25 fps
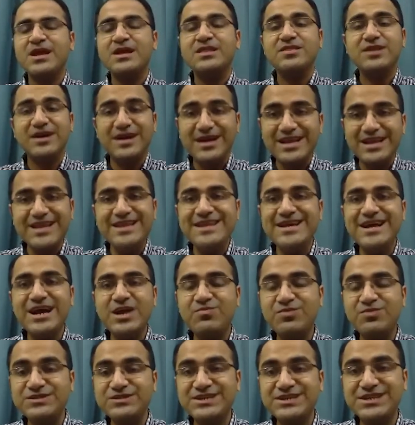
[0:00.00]
The clinical
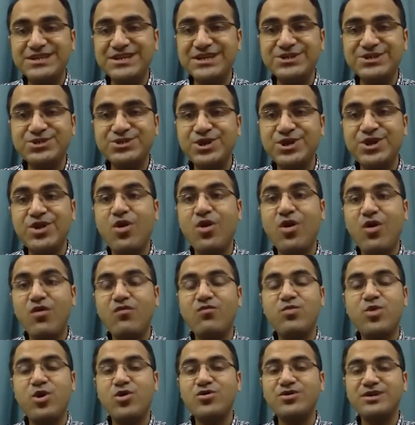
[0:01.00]
presentation of
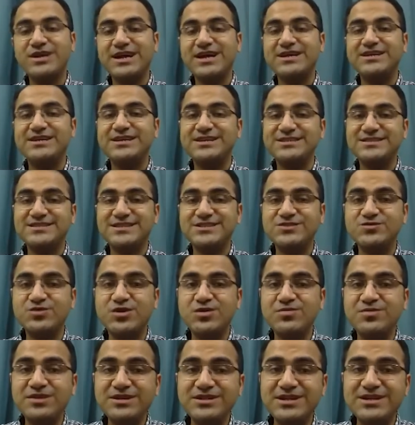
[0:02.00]
bronchiectasis will
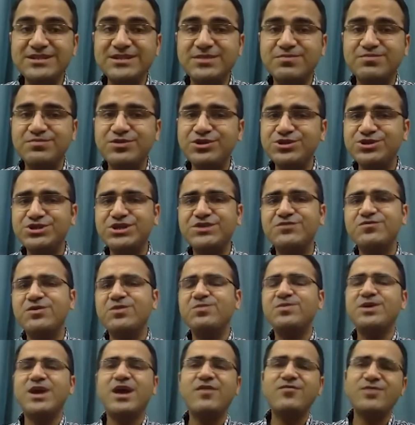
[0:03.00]
be that the patient will
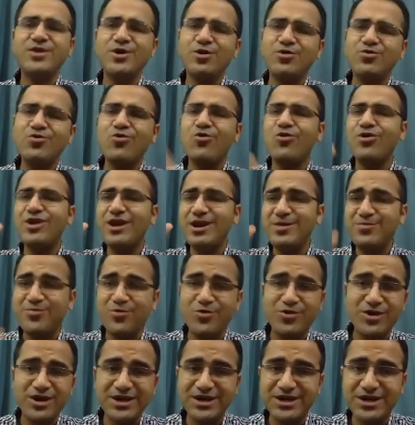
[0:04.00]
be having chronic
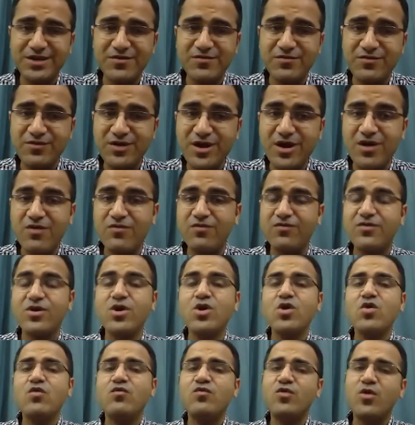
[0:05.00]
productive cough
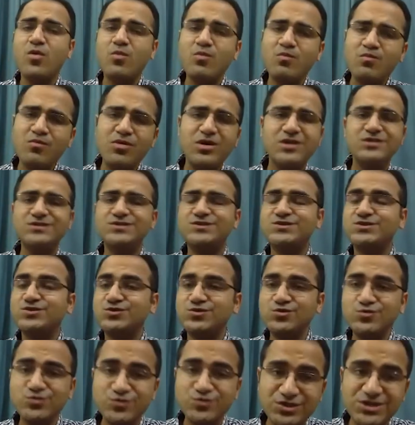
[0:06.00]
from months
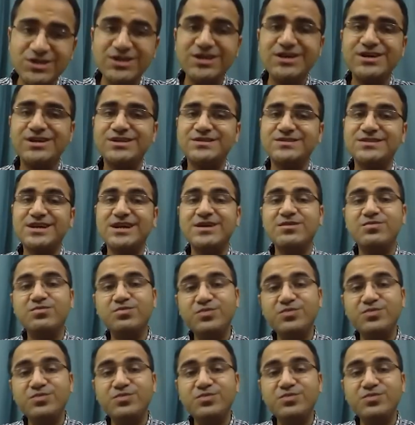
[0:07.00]
to years, and